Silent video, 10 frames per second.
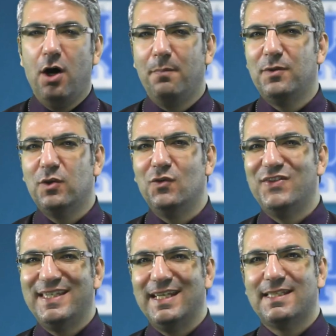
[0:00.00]
up to
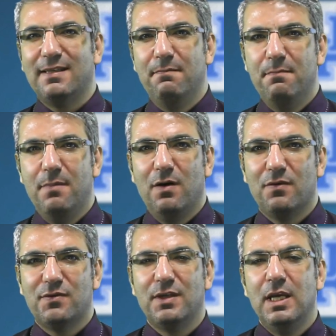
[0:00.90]
6
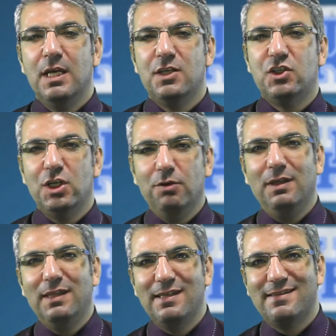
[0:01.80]
months.
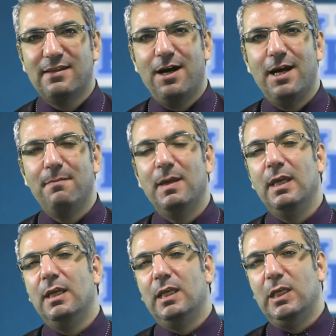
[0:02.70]
During this time,
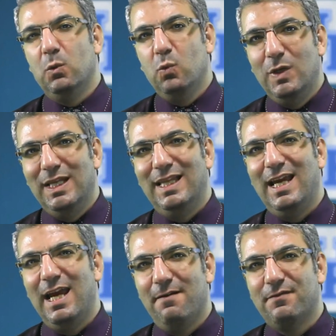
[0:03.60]
you will
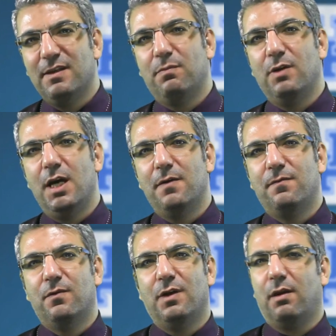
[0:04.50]
have to apply
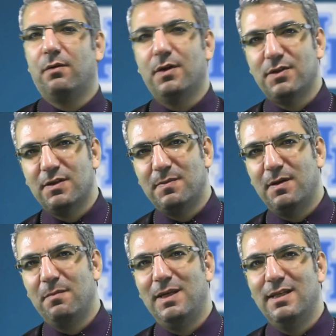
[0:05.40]
for a residence
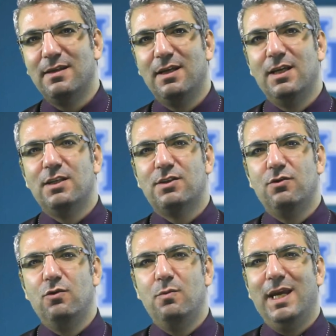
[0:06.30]
permit
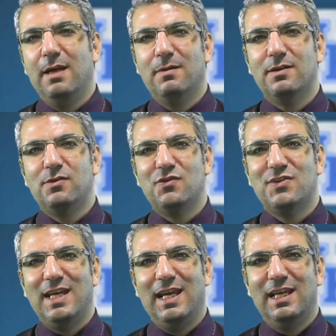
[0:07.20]
to be able to
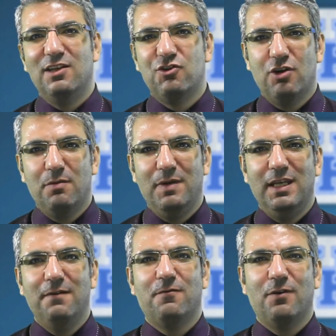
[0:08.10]
stay in
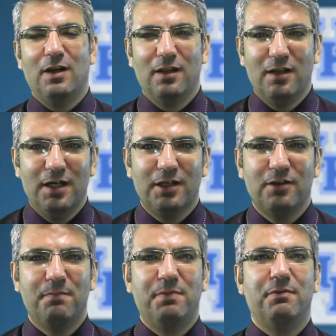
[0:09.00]
Germany for a
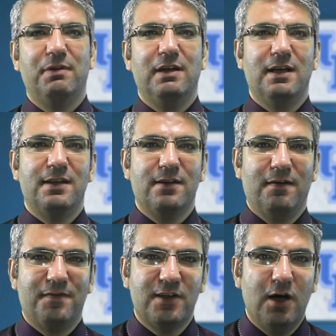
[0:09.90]
longer period
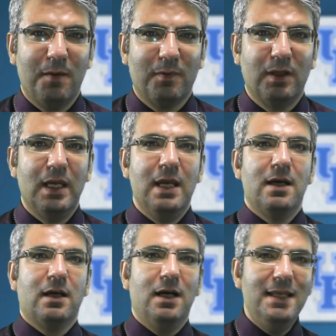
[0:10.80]
of time.
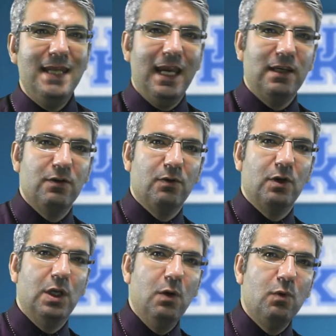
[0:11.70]
Contact your
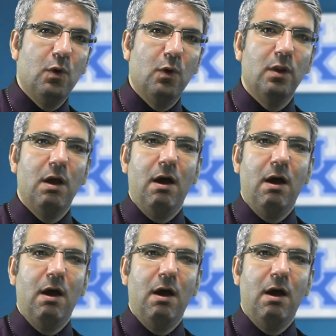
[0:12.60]
local